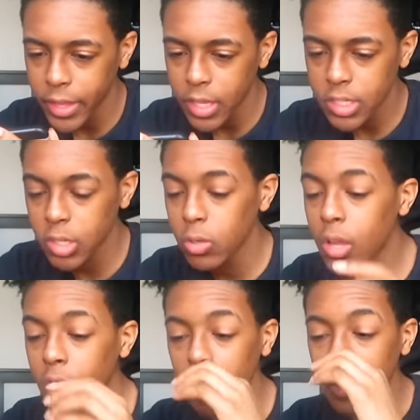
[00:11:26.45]
So
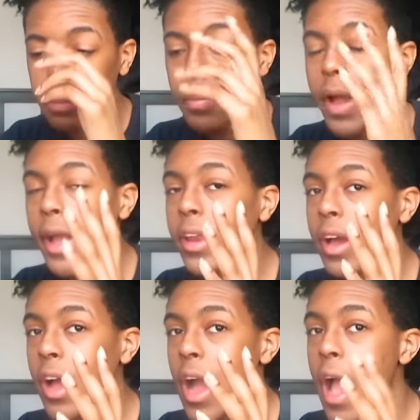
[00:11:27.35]
look, mine,
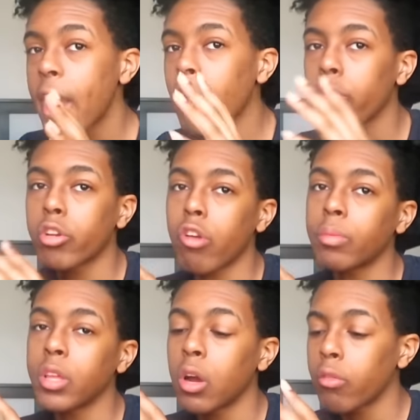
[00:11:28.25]
I had already
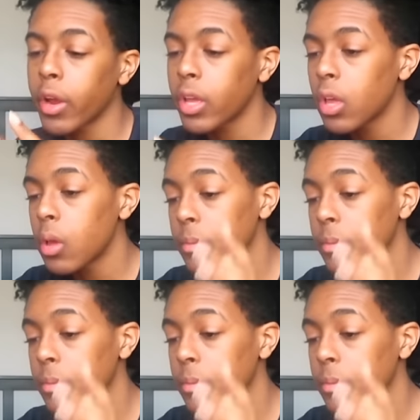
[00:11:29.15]
cropped it out, right?